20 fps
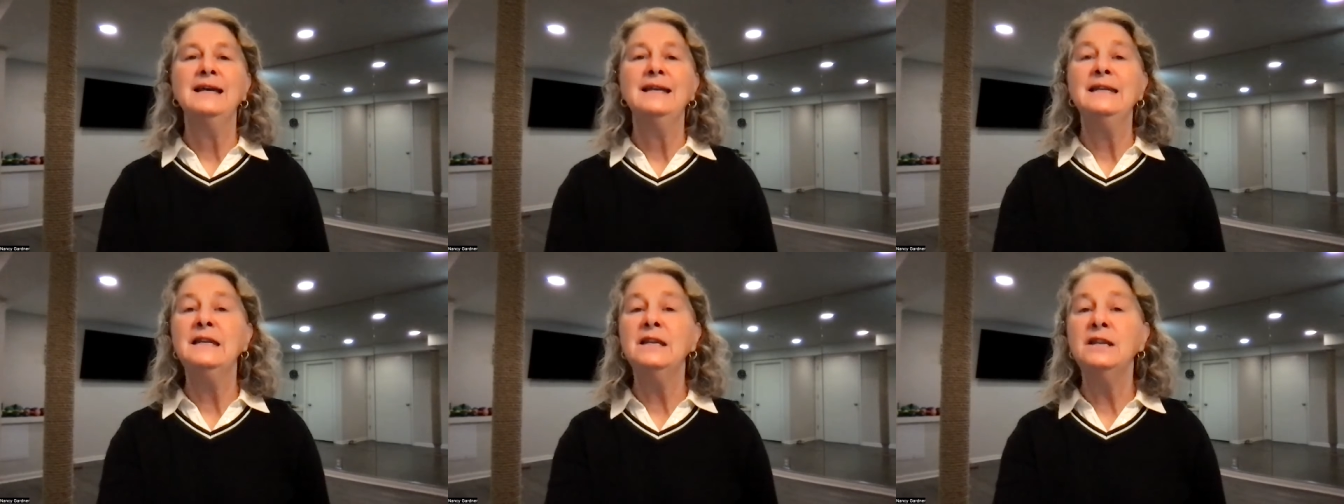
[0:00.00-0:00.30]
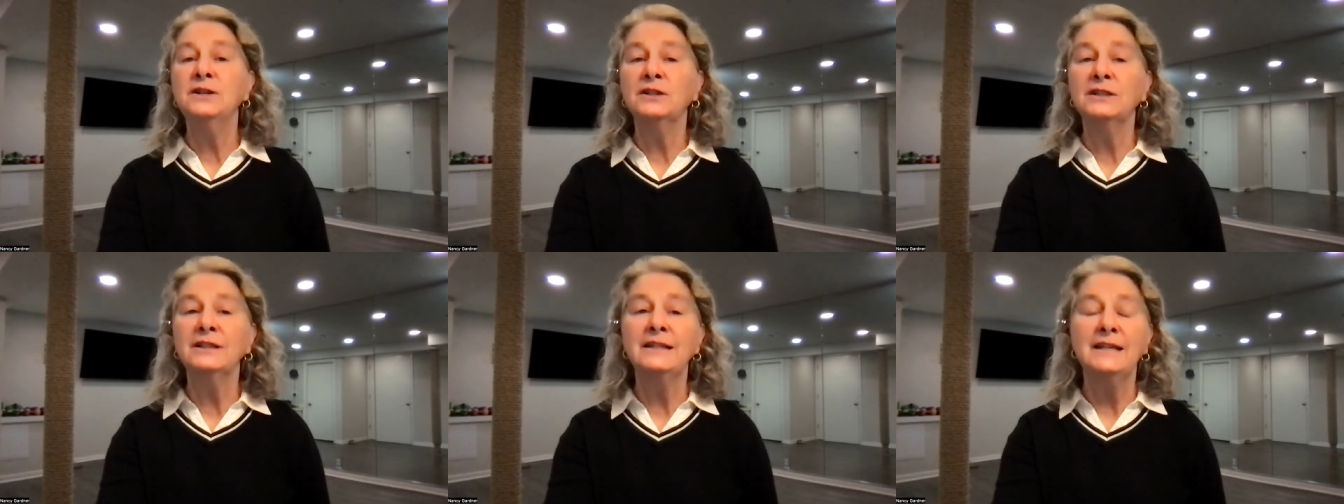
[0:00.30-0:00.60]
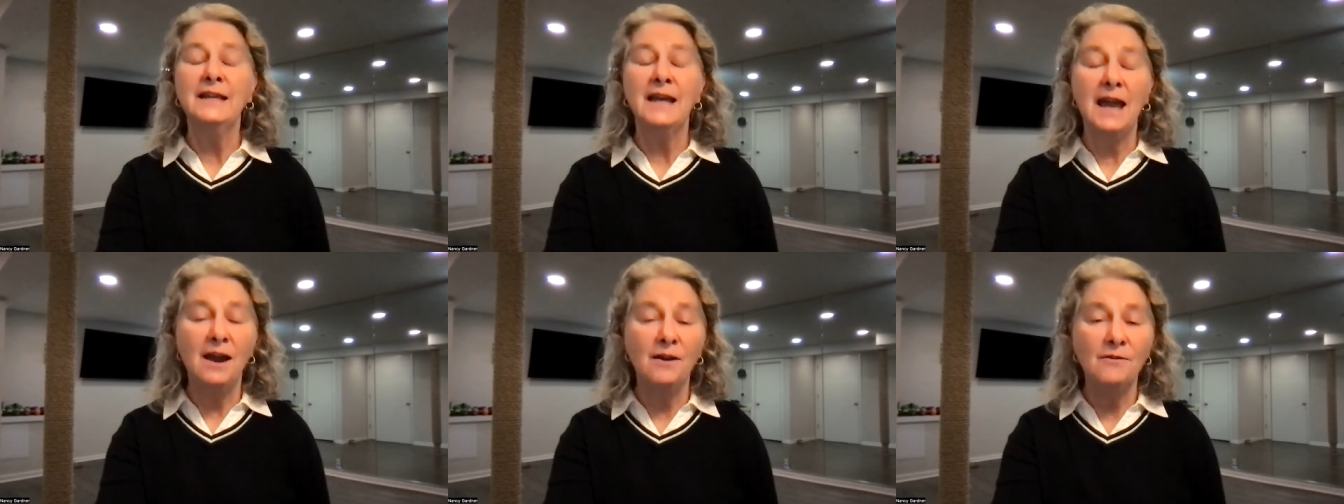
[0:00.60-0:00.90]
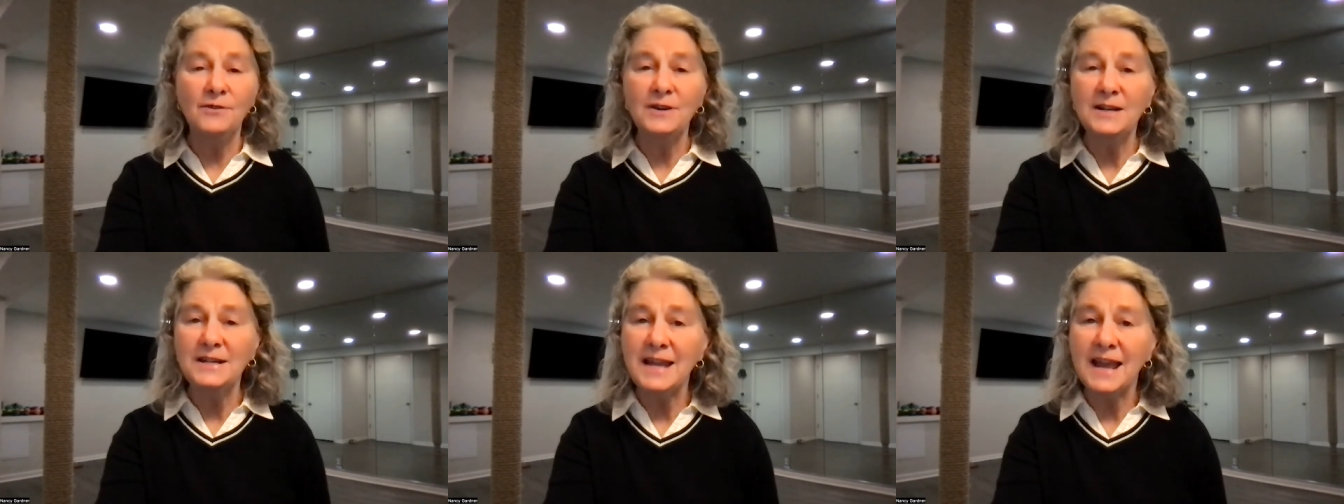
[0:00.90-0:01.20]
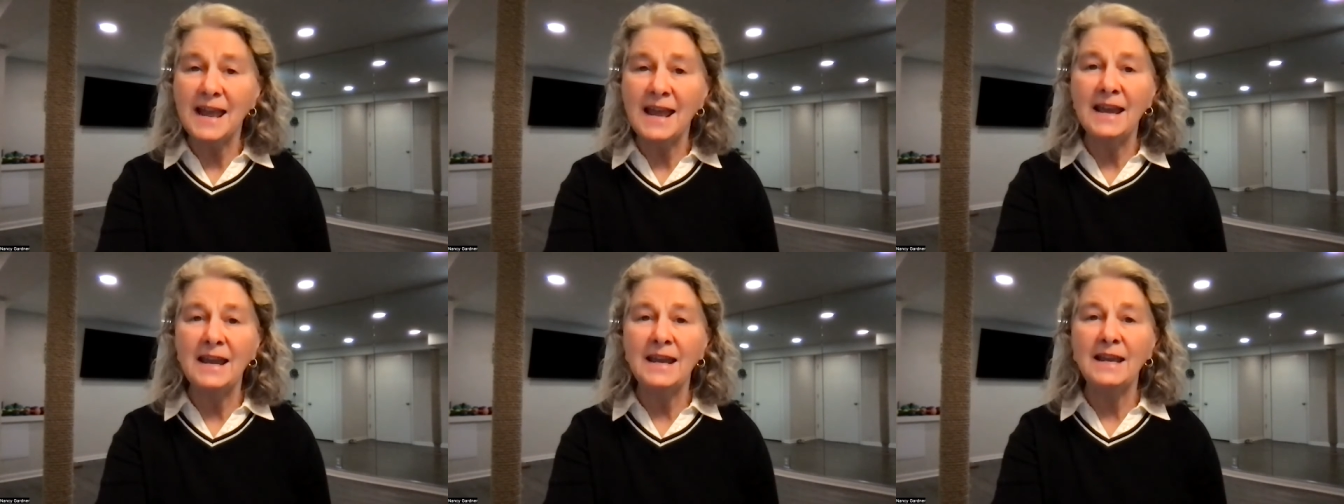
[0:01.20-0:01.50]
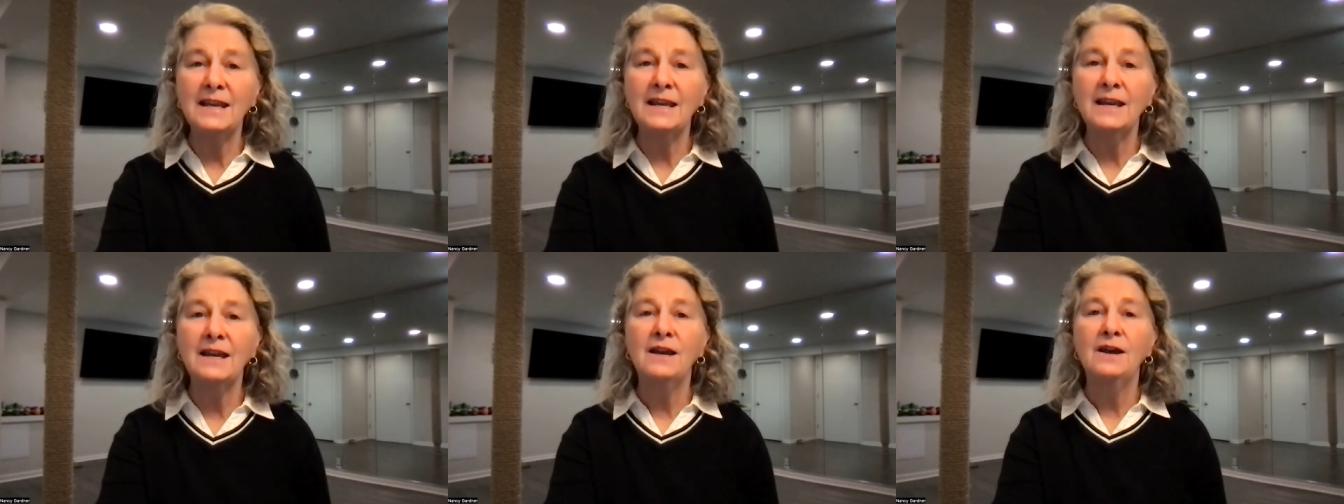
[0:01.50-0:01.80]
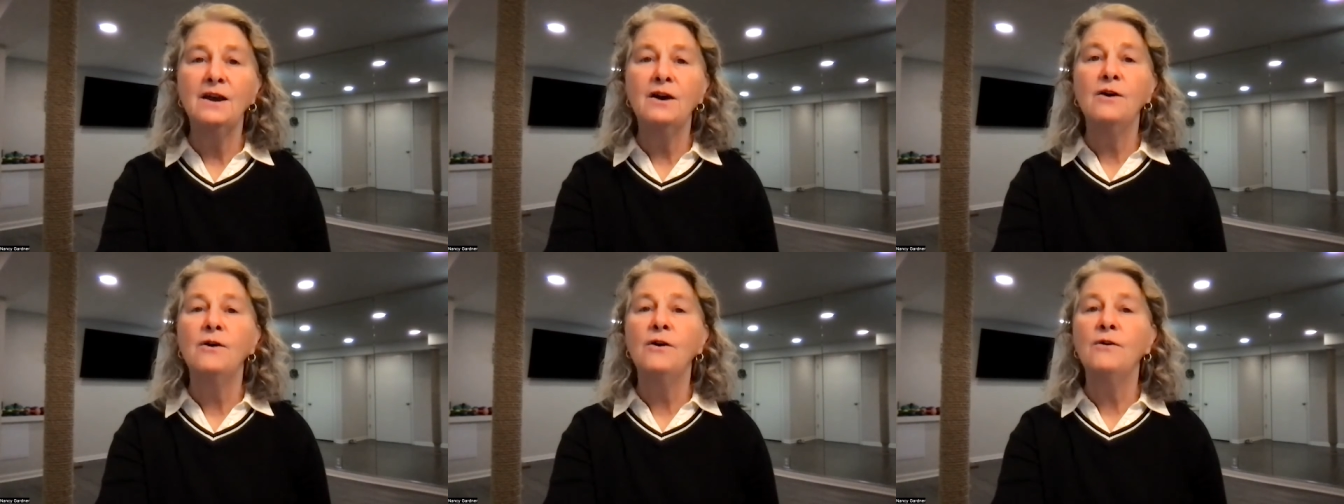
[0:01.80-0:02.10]
nearly every day
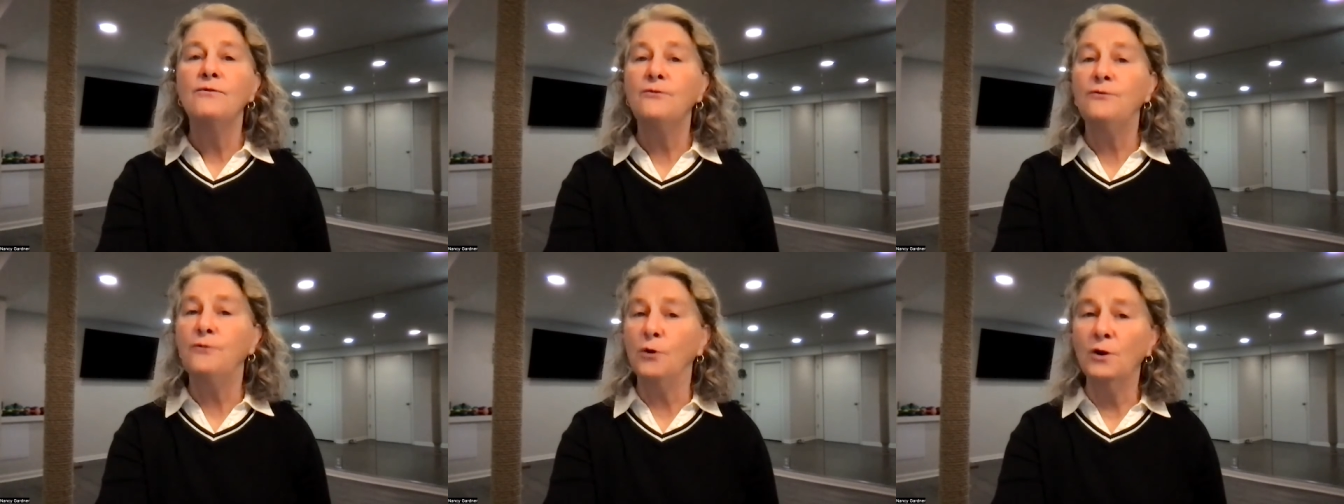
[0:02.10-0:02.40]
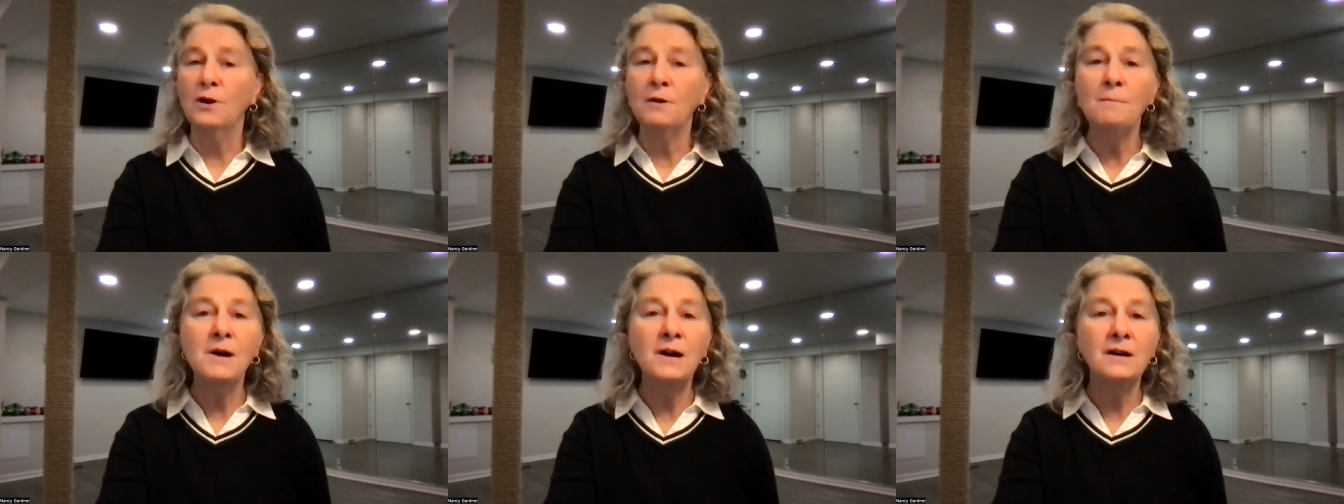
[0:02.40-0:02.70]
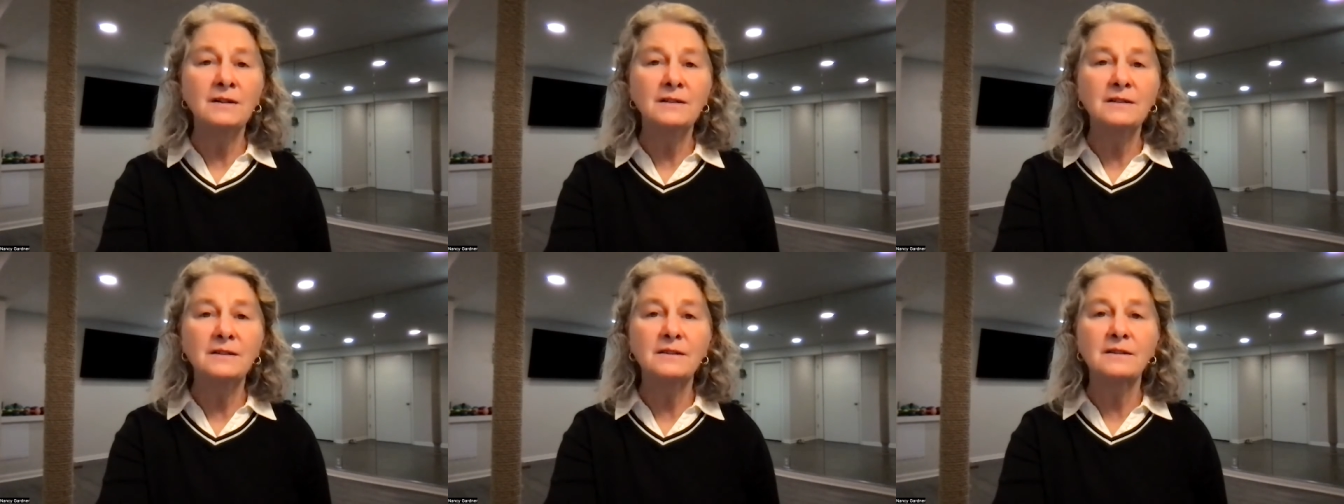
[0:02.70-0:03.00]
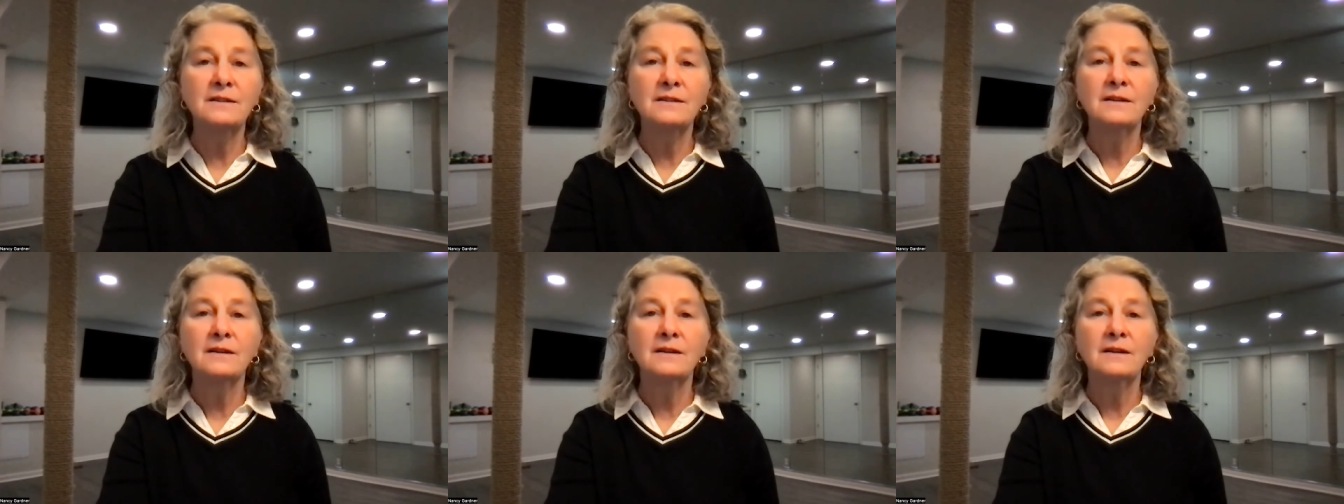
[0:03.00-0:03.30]
for a month,